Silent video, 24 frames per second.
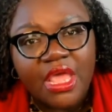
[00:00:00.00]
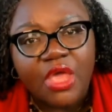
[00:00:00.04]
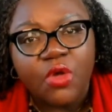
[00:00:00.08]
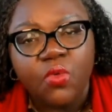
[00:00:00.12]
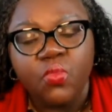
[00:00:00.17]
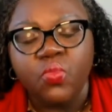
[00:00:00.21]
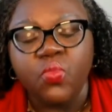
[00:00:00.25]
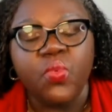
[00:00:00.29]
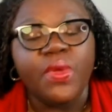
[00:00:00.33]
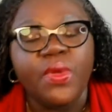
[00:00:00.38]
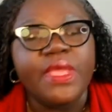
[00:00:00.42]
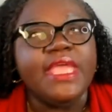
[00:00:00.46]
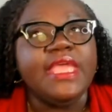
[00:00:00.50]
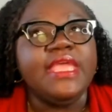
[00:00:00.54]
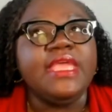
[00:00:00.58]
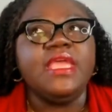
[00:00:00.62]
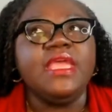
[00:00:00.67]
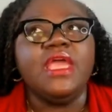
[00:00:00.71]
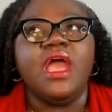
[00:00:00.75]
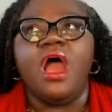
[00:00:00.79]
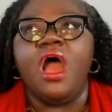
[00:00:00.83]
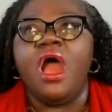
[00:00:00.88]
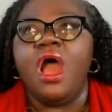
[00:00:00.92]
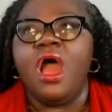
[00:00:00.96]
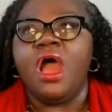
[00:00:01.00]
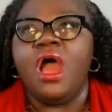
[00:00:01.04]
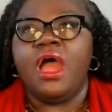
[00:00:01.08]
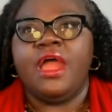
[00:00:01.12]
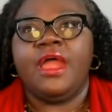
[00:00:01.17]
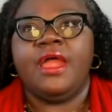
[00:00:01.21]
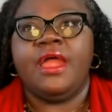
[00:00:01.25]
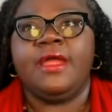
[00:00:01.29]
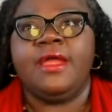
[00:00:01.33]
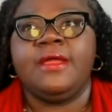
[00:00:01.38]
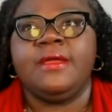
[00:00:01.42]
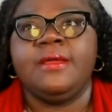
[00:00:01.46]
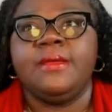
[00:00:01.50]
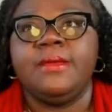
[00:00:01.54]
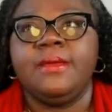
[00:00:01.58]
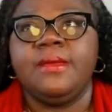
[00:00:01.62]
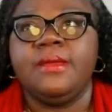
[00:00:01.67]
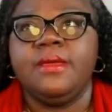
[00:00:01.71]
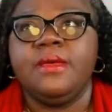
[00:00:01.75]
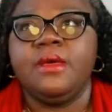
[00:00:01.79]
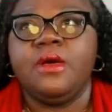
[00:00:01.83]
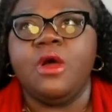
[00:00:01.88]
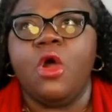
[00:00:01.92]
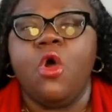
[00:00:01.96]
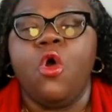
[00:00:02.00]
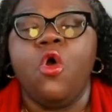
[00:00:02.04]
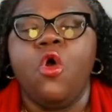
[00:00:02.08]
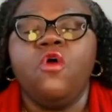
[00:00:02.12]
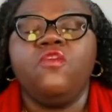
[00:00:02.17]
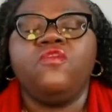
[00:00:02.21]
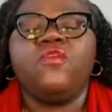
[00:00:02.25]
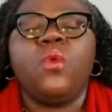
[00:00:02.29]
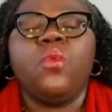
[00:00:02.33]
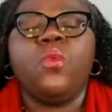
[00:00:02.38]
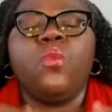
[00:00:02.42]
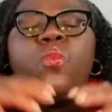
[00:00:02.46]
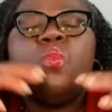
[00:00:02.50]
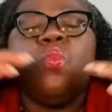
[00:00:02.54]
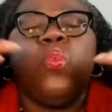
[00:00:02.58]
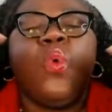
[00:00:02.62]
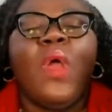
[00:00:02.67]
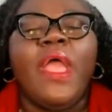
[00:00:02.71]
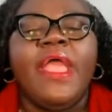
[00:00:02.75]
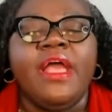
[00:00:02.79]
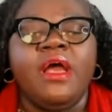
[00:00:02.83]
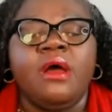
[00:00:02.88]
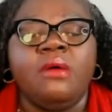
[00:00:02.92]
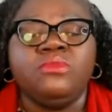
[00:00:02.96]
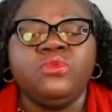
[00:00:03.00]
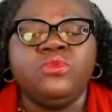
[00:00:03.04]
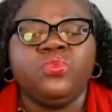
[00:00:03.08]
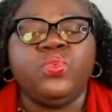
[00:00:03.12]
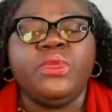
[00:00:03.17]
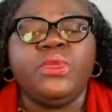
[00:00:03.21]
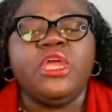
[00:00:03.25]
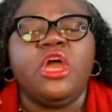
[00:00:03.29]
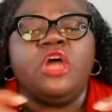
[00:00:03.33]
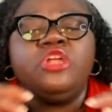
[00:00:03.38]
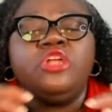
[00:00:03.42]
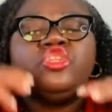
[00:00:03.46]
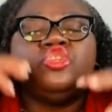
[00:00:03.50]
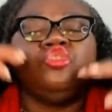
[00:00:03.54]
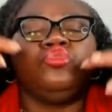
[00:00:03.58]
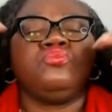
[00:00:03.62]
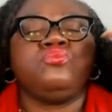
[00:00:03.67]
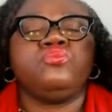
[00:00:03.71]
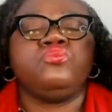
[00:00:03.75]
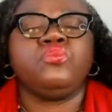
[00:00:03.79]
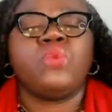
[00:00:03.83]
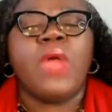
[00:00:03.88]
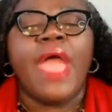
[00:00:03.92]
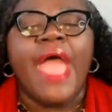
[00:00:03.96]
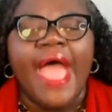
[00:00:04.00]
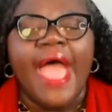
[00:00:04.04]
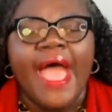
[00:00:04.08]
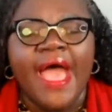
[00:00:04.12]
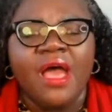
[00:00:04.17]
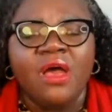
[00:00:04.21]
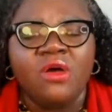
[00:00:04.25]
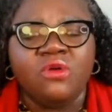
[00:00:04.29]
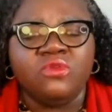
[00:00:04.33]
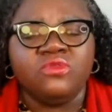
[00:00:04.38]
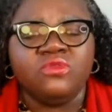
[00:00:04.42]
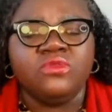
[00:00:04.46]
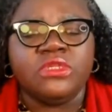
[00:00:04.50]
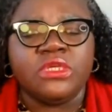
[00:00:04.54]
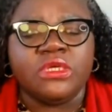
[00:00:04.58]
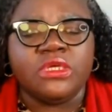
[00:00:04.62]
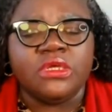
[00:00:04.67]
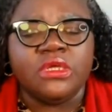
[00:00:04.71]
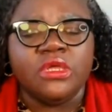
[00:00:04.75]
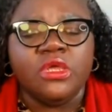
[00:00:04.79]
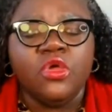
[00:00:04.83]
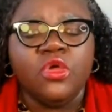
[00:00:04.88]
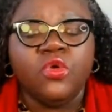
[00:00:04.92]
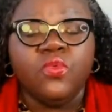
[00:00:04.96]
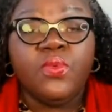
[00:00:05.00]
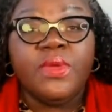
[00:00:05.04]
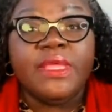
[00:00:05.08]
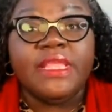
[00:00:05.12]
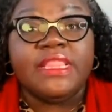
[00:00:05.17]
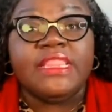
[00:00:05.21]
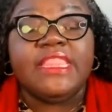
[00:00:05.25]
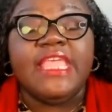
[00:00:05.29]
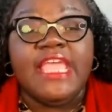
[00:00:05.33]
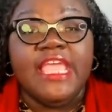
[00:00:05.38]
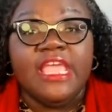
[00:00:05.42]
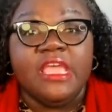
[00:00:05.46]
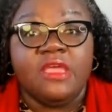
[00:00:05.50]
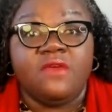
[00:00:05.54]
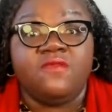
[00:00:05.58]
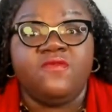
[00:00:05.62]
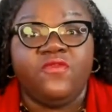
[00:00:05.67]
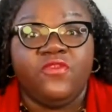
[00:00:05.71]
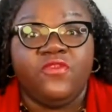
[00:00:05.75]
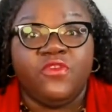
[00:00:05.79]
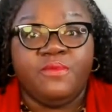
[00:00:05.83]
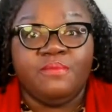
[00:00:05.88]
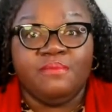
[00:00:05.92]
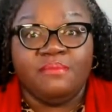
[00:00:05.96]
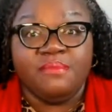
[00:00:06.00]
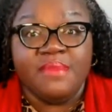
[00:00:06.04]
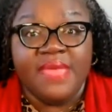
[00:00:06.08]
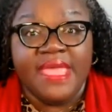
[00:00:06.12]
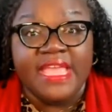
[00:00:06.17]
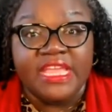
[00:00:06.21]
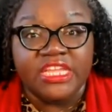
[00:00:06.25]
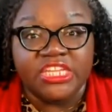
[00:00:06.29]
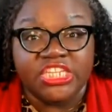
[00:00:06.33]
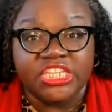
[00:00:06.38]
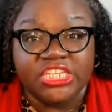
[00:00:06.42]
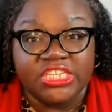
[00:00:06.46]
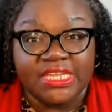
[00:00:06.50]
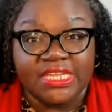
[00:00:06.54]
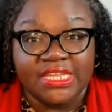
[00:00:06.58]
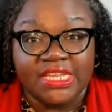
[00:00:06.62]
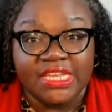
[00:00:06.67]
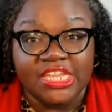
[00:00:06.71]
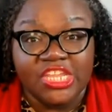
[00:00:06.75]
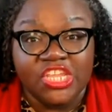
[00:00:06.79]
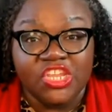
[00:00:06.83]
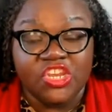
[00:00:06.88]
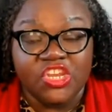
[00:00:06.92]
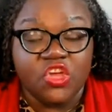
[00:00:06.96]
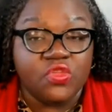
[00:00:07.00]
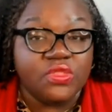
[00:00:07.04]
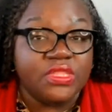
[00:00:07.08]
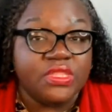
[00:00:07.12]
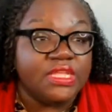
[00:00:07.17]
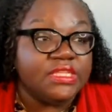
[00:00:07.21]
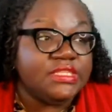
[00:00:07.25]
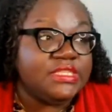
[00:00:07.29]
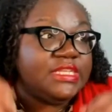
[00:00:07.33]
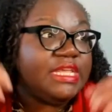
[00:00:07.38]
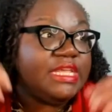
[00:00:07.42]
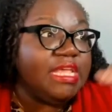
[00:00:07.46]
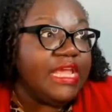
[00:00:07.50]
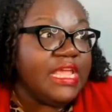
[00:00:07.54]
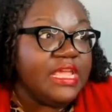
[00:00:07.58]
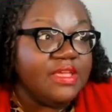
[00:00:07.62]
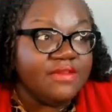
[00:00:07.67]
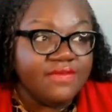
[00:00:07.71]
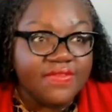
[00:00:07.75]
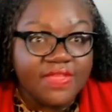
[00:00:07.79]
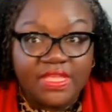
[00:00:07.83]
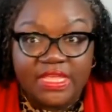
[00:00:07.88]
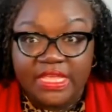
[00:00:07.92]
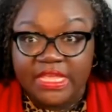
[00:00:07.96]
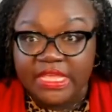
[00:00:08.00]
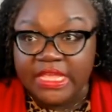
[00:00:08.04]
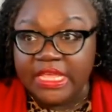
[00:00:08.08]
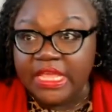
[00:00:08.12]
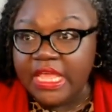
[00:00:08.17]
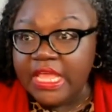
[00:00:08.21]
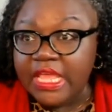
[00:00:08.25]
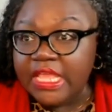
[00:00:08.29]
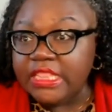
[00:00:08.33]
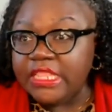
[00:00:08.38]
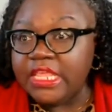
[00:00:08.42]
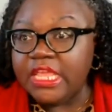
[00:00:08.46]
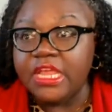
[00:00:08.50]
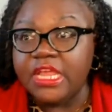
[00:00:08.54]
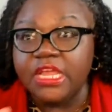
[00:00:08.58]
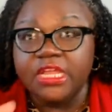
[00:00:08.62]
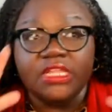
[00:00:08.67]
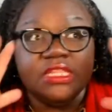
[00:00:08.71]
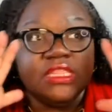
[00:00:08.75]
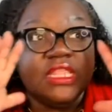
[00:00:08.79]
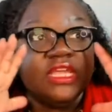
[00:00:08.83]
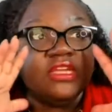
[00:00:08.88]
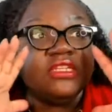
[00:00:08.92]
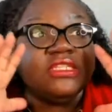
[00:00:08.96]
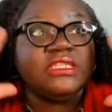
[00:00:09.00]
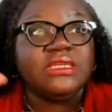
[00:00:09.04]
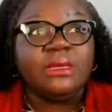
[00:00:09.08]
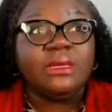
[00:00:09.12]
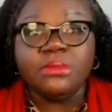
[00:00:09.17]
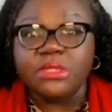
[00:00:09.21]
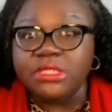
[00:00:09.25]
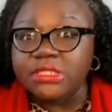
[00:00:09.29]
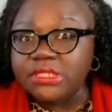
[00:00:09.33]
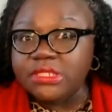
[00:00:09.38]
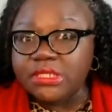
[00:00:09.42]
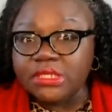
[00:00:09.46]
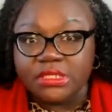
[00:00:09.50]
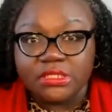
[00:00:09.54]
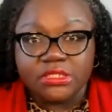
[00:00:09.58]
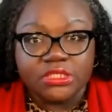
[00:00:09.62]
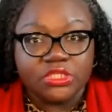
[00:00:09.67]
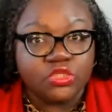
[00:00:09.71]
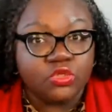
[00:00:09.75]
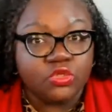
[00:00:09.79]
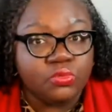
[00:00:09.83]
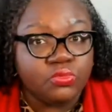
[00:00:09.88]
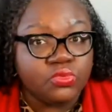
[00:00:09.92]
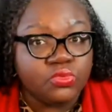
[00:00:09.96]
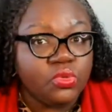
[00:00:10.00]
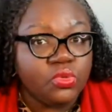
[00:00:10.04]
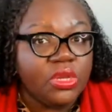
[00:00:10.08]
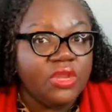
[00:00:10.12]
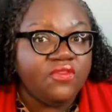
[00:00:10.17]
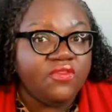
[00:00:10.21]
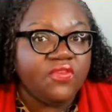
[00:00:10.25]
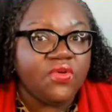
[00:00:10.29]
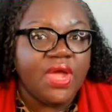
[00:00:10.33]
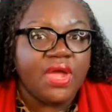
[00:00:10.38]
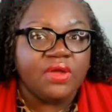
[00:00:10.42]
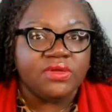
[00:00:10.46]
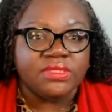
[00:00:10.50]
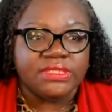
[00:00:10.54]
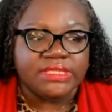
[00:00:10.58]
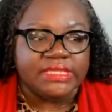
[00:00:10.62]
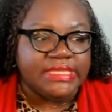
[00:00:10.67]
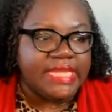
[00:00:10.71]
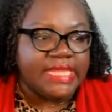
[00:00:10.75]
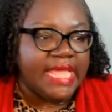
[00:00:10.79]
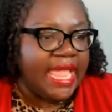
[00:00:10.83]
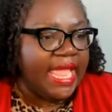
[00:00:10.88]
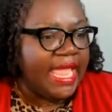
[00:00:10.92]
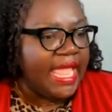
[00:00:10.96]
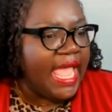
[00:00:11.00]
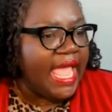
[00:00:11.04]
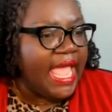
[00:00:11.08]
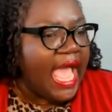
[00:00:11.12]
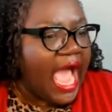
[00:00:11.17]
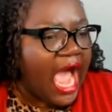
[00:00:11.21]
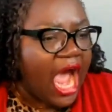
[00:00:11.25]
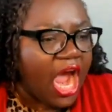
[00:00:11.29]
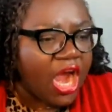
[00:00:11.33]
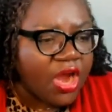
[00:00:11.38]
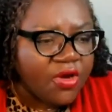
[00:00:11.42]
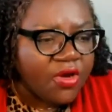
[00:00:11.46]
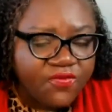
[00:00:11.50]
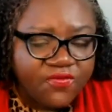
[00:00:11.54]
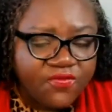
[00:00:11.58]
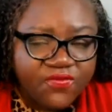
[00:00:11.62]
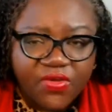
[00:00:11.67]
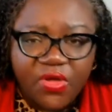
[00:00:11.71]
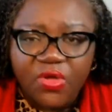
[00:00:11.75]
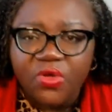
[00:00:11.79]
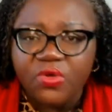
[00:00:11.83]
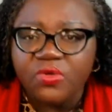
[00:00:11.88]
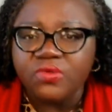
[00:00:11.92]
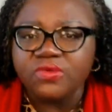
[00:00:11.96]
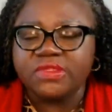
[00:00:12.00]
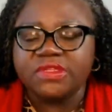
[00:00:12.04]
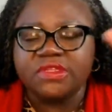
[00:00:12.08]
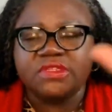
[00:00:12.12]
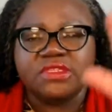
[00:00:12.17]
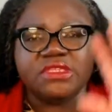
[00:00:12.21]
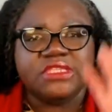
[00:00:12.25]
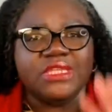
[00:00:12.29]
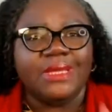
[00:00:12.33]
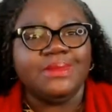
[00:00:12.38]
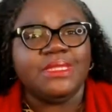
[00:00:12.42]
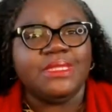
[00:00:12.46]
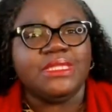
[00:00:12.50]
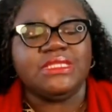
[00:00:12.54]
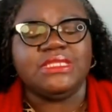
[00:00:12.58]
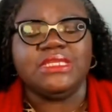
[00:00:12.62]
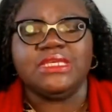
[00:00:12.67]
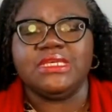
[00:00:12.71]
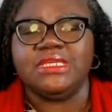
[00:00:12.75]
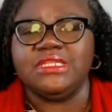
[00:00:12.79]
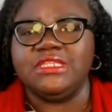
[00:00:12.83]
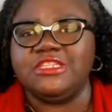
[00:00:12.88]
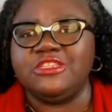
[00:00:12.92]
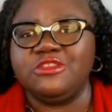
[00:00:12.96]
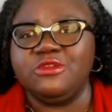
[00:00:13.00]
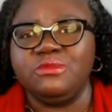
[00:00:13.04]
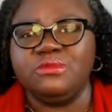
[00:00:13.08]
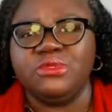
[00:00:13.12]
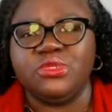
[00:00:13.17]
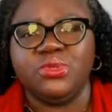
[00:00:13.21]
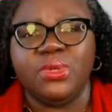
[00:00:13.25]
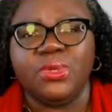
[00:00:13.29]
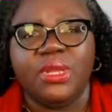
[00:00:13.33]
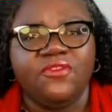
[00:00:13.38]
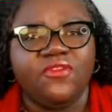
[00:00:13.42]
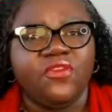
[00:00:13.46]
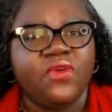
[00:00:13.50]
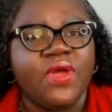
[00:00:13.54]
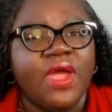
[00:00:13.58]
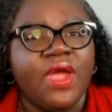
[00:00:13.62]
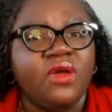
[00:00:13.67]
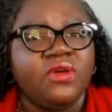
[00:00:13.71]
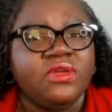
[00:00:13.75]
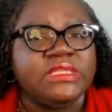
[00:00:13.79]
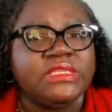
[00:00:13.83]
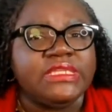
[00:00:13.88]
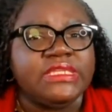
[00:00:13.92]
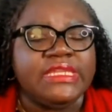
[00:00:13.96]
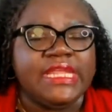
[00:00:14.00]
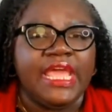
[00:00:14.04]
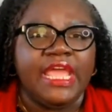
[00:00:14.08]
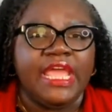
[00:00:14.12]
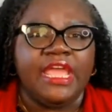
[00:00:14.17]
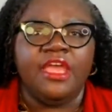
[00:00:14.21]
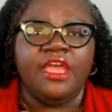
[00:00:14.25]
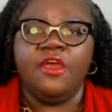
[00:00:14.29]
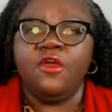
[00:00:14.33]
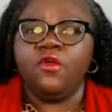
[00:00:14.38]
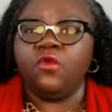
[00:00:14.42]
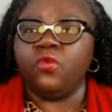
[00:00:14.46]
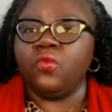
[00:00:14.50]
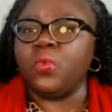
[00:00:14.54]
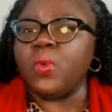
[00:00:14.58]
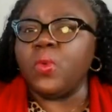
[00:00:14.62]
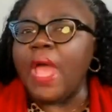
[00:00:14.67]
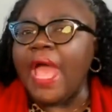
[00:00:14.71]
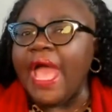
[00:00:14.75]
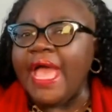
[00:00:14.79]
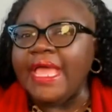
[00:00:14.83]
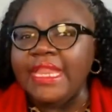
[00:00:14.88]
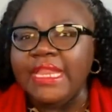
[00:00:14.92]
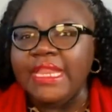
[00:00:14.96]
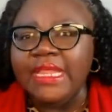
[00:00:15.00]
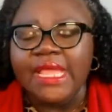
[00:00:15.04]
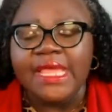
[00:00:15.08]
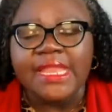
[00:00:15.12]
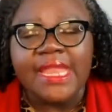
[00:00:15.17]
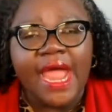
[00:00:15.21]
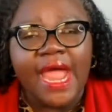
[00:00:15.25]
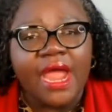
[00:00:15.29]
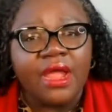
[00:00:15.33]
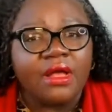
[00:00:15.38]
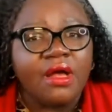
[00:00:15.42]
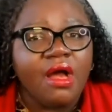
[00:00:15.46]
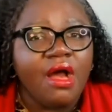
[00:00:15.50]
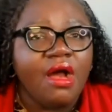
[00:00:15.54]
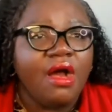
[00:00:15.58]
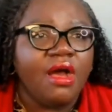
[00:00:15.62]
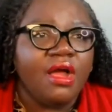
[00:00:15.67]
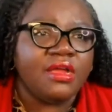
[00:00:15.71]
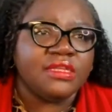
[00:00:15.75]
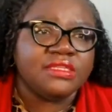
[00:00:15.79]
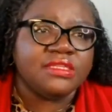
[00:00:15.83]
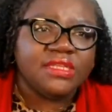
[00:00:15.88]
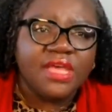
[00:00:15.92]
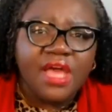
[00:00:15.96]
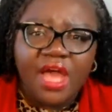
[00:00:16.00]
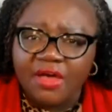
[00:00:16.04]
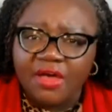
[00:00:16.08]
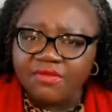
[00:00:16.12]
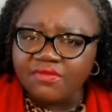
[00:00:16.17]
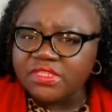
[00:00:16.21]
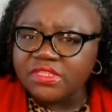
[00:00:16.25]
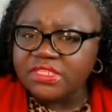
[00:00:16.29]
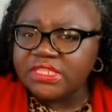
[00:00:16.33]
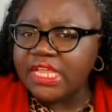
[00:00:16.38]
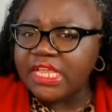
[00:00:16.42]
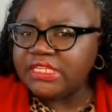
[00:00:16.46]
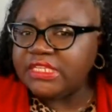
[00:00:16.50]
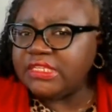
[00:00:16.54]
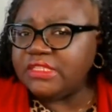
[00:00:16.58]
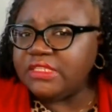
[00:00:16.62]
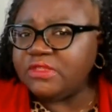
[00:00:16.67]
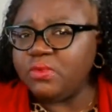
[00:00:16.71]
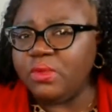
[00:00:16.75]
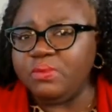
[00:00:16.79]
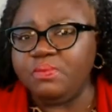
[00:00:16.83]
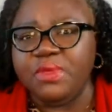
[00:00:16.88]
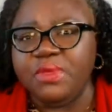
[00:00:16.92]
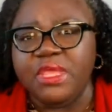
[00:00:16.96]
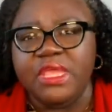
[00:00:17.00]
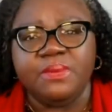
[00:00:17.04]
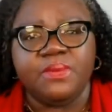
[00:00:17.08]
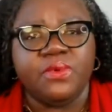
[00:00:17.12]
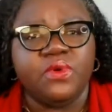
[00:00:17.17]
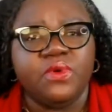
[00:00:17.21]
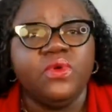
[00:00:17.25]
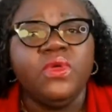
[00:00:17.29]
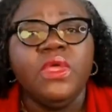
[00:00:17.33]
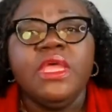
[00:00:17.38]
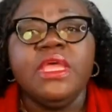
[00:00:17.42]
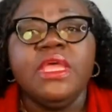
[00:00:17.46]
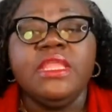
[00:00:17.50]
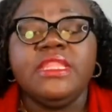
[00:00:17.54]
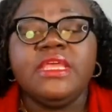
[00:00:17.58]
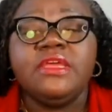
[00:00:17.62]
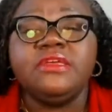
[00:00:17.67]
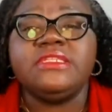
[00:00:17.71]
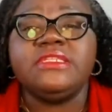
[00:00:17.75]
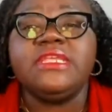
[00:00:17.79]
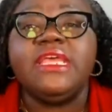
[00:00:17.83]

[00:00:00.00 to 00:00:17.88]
We are overwhelmed. We are drowned with information. You know, the TV, there's something to consume 24 hours a day. Our phones, there's something to consume 24 hours a day. Riding in our cars, conversations with people, there's